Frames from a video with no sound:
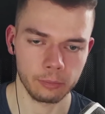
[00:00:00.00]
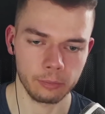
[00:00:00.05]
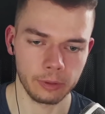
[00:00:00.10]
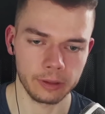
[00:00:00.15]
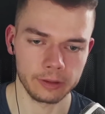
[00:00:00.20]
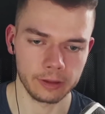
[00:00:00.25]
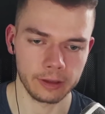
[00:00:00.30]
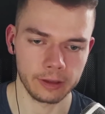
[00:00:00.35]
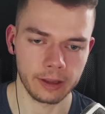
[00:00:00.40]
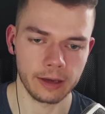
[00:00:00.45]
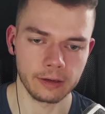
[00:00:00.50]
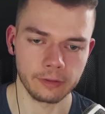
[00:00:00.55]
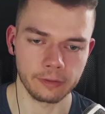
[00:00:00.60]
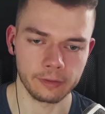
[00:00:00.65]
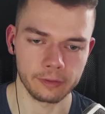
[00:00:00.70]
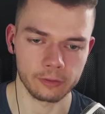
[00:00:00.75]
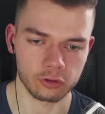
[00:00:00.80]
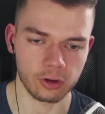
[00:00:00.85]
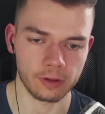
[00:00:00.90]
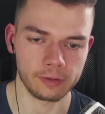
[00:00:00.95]
But again, this
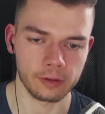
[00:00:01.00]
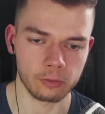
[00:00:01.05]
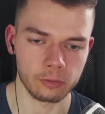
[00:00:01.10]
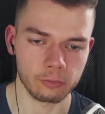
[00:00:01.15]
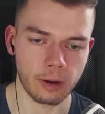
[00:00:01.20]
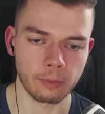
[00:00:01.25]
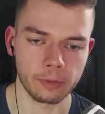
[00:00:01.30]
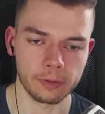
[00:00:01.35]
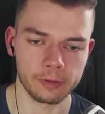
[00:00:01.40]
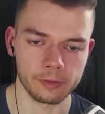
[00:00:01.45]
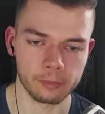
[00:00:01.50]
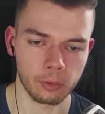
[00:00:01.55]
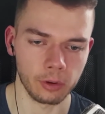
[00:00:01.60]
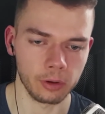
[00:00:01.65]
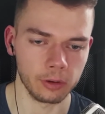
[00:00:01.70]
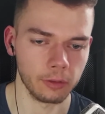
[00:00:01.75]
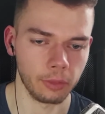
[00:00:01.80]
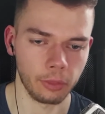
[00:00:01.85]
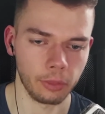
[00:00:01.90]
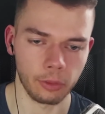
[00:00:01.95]
is just a very
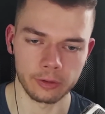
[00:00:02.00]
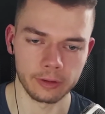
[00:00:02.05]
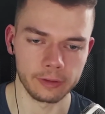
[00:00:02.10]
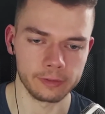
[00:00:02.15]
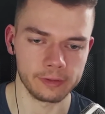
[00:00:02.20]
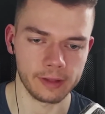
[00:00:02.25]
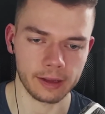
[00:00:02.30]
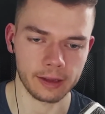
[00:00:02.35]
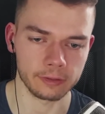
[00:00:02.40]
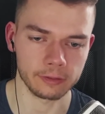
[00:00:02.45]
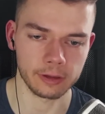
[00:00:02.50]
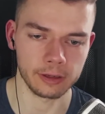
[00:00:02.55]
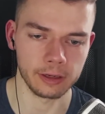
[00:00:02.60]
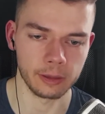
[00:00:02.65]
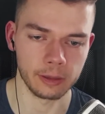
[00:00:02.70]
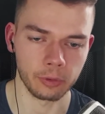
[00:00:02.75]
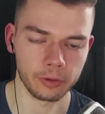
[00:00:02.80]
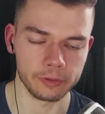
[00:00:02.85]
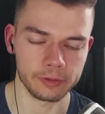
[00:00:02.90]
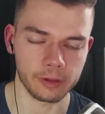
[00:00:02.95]
small 30-second
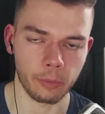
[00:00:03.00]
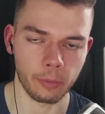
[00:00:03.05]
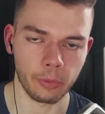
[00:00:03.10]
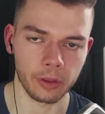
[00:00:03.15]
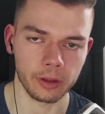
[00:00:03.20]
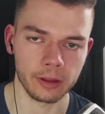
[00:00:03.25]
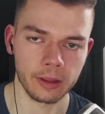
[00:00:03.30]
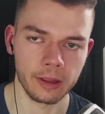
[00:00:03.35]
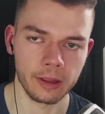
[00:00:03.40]
clip or something.